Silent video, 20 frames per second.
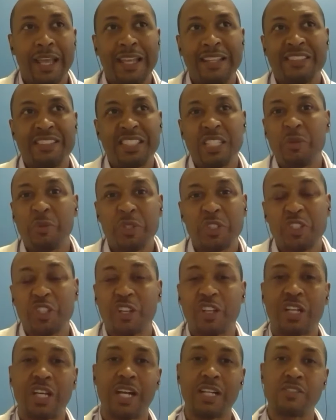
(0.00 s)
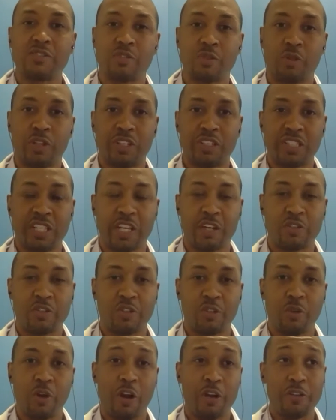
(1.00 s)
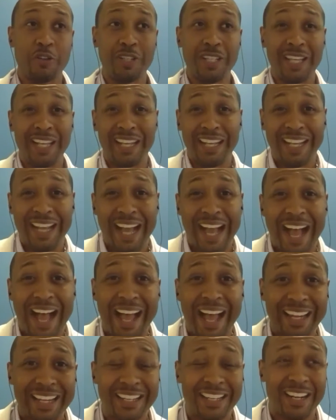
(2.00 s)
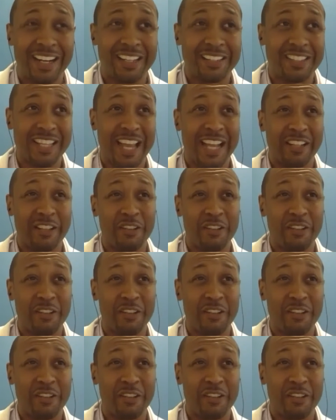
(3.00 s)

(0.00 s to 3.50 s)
and see what your gut sort of tells you. Are you getting eye contact?